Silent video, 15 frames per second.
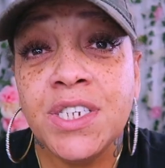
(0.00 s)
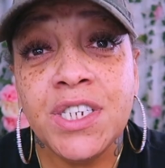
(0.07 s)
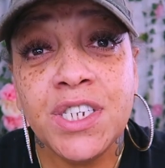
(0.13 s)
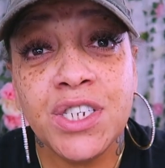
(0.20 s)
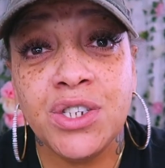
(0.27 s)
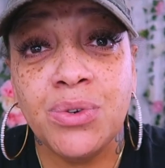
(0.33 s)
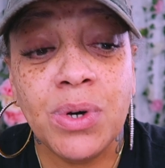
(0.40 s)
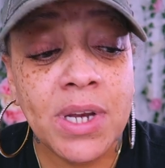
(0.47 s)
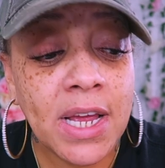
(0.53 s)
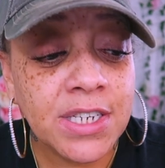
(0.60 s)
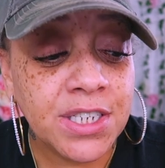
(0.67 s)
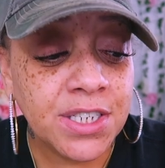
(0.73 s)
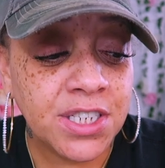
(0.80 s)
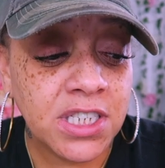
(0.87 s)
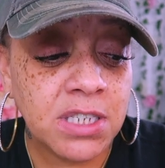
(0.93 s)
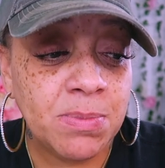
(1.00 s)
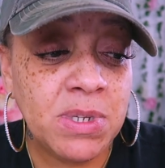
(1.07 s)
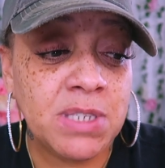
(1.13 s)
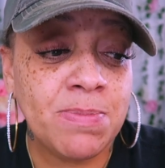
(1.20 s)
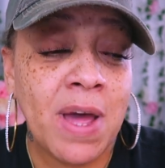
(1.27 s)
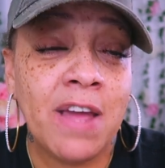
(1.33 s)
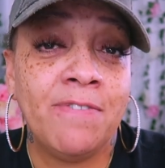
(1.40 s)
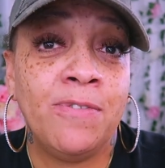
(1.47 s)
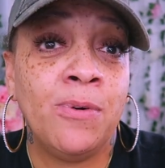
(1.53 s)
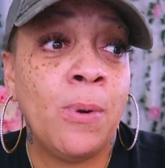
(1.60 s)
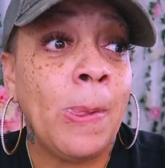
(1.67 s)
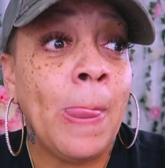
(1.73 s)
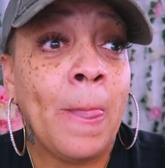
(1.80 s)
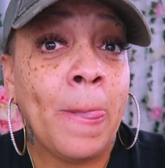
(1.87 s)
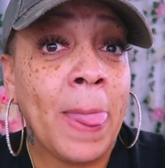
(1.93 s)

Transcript: She just doing that shit just to be spiteful.